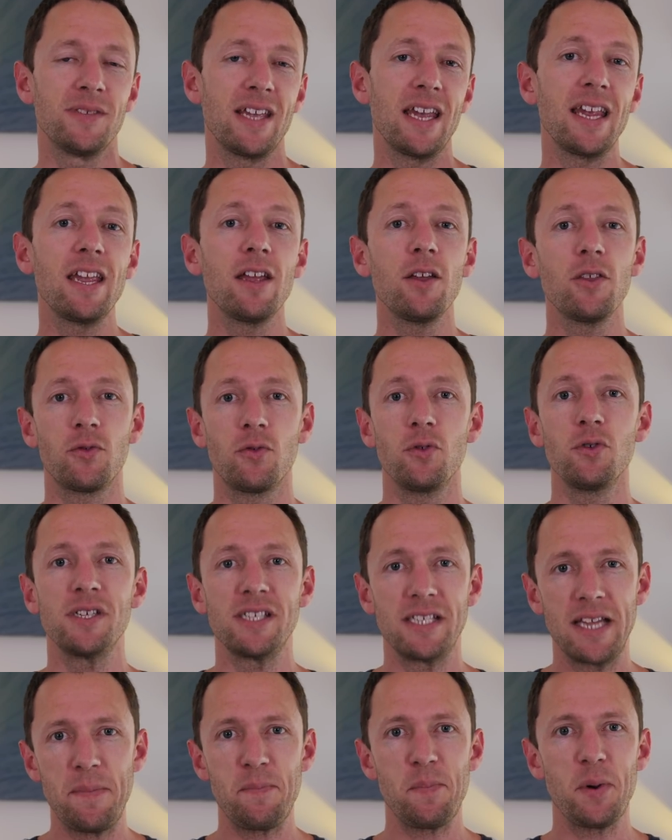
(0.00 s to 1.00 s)
taking you through
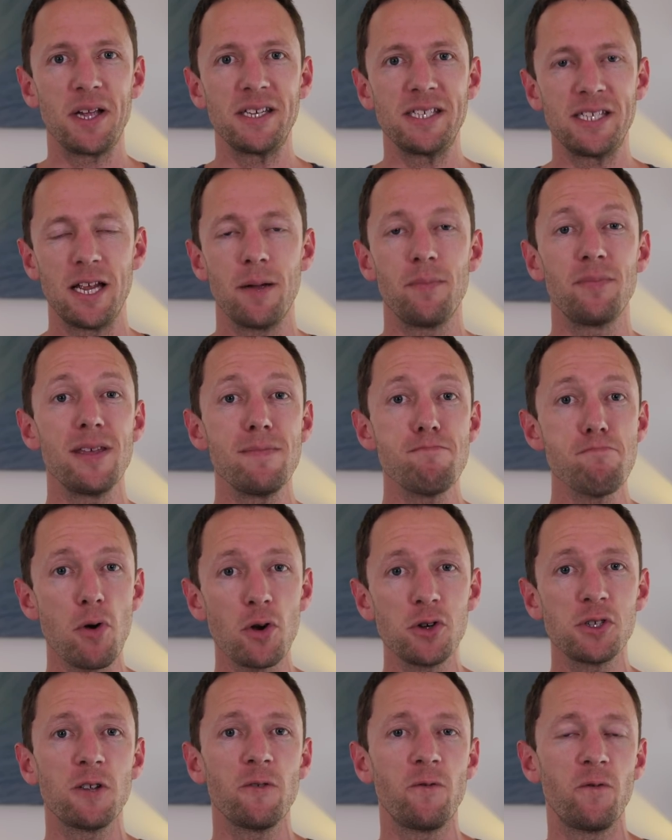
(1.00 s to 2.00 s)
step by step the
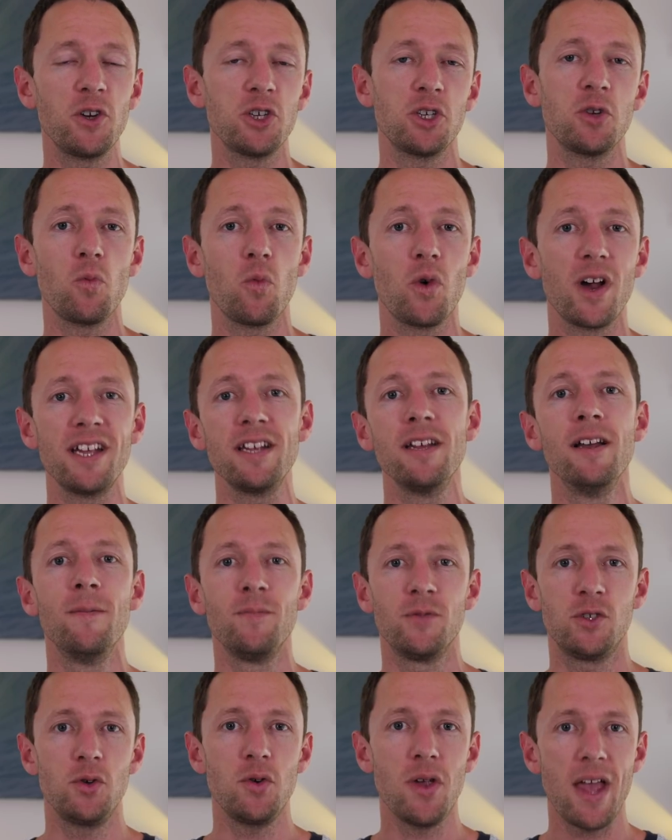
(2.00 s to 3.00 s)
most efficient way
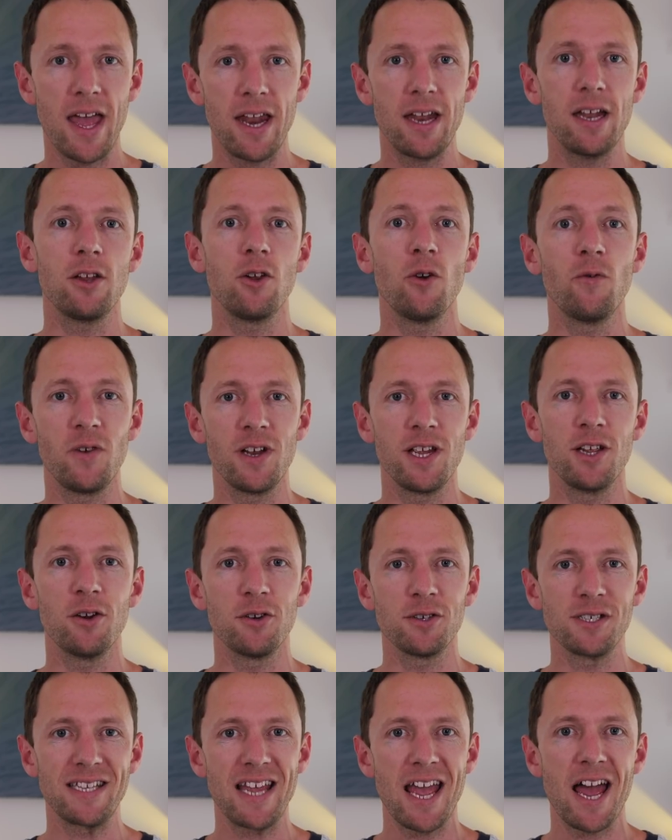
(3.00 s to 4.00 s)
to edit your
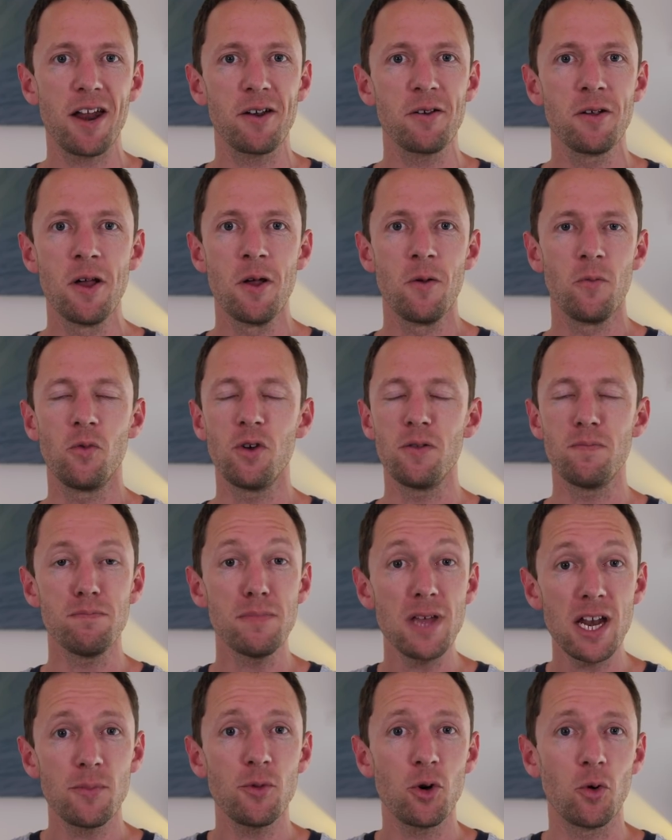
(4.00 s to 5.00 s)
videos down with
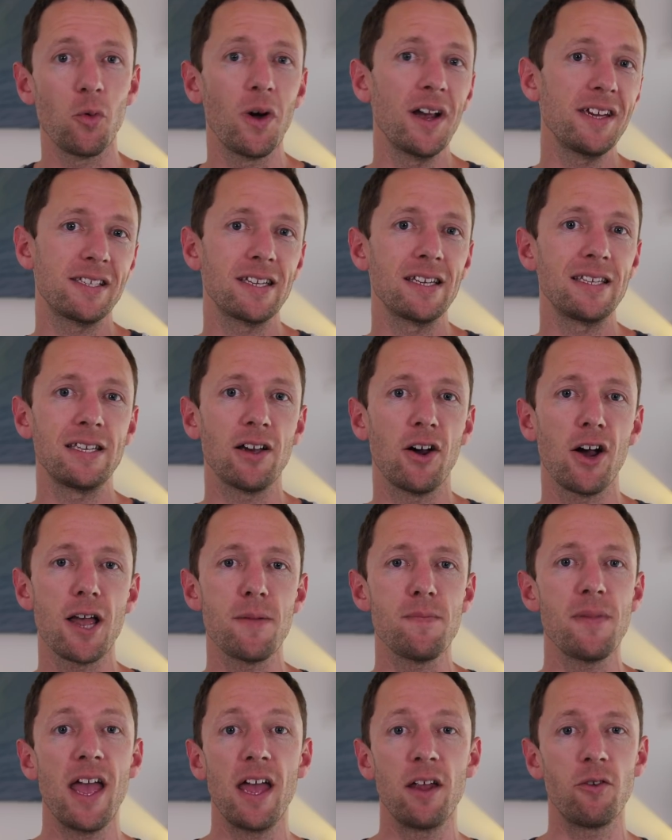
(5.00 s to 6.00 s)
minimal wasted
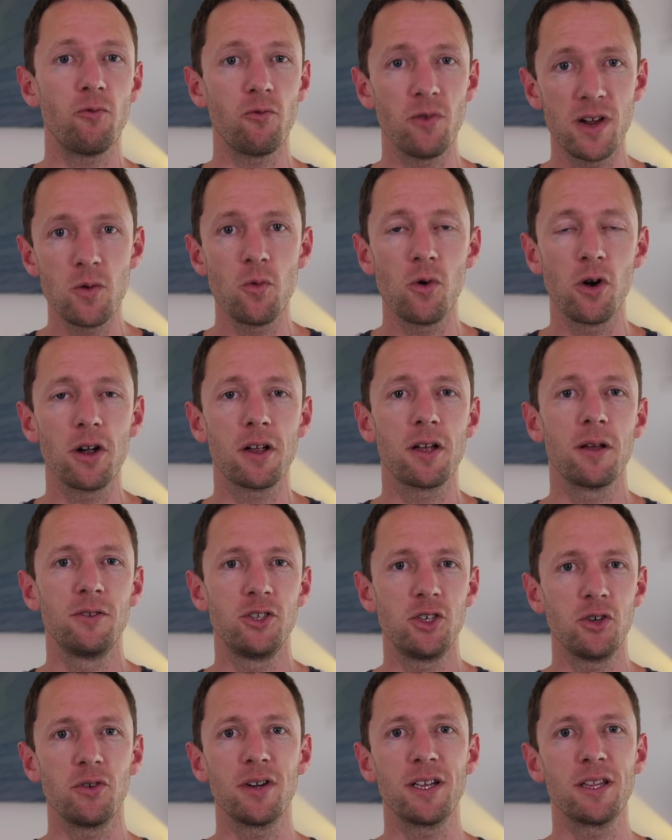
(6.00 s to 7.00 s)
time and rework
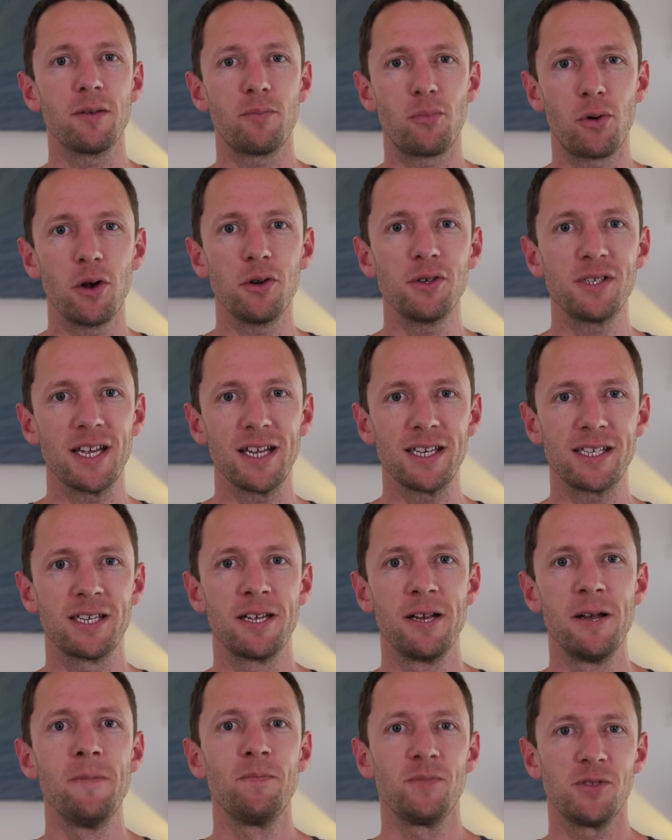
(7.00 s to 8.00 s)
during the
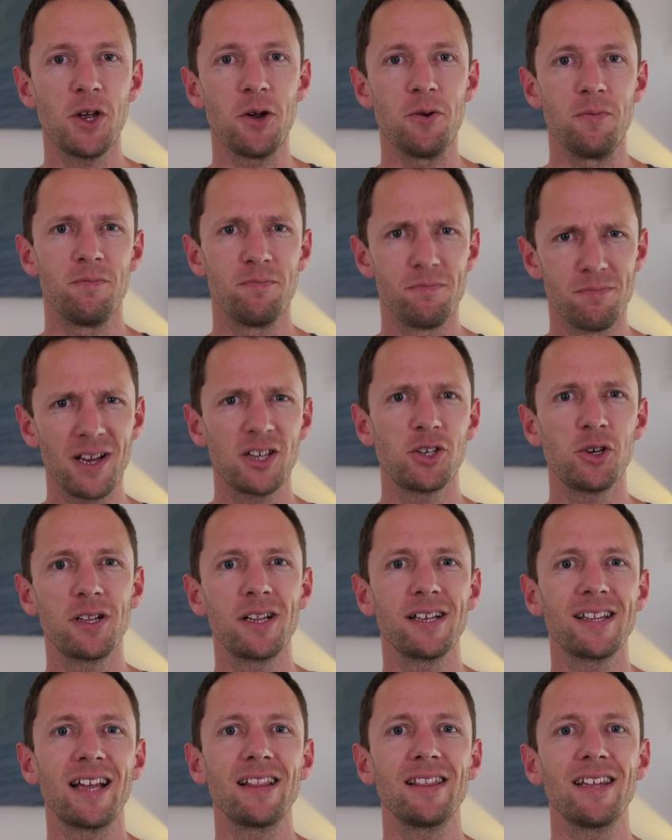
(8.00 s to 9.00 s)
process. So make sure you
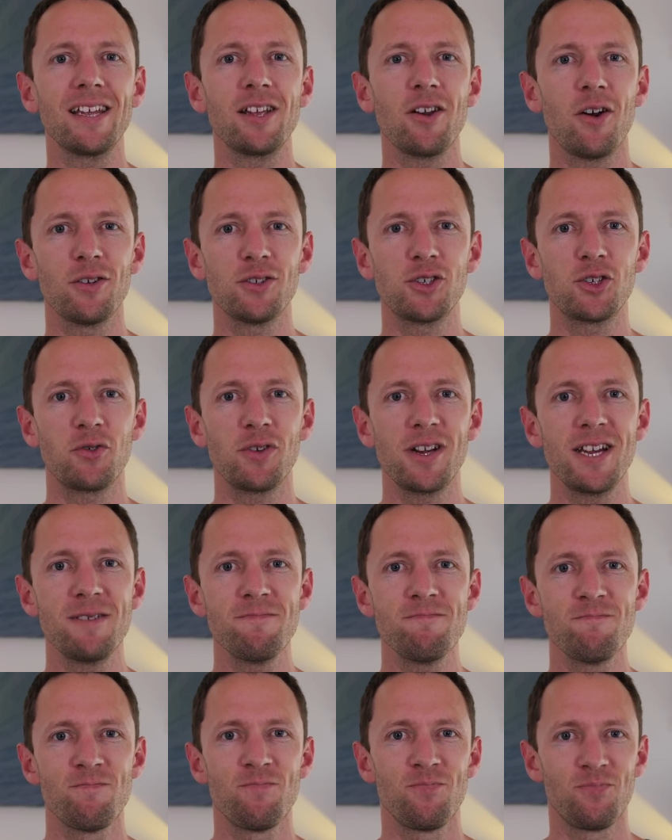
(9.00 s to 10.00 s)
click that link on
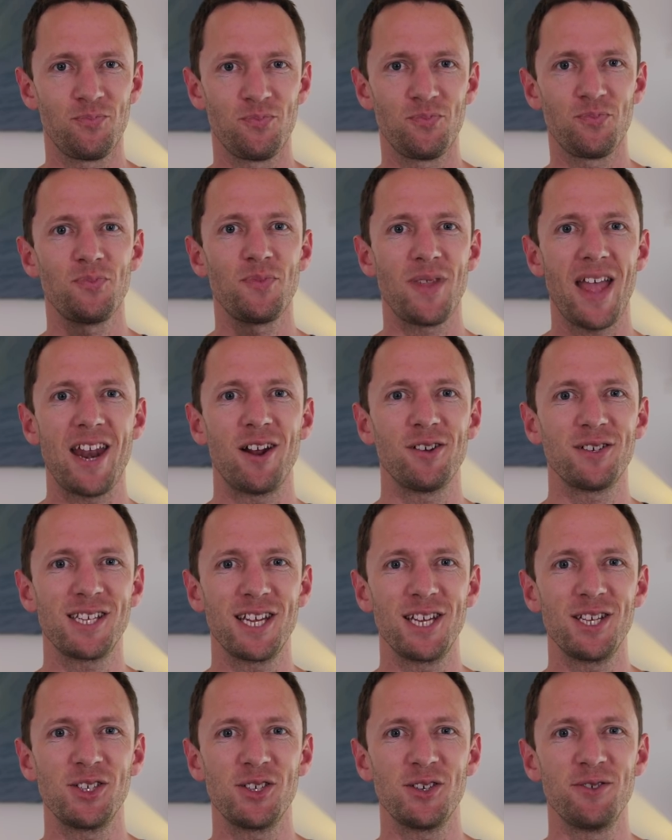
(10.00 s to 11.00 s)
screen, and I'll
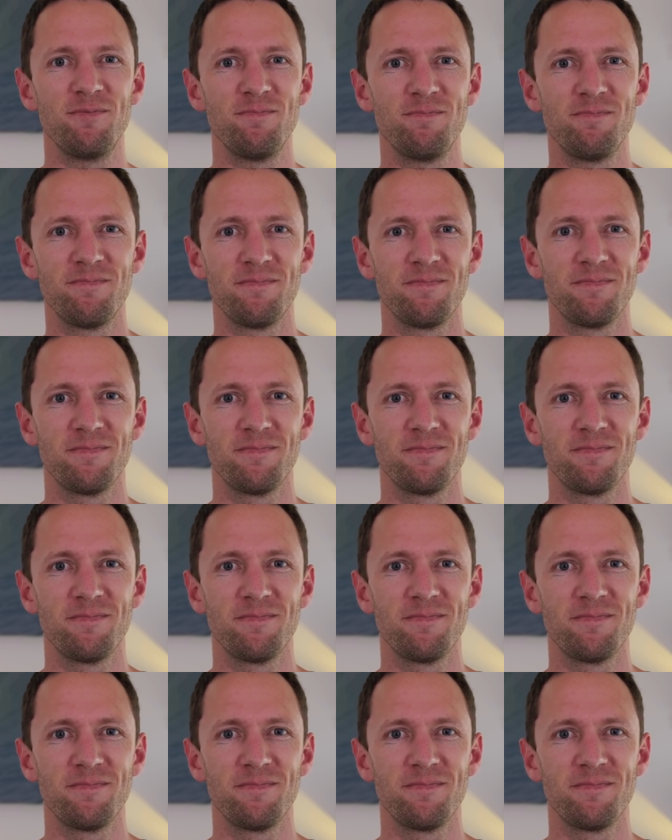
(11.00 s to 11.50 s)
see you soon.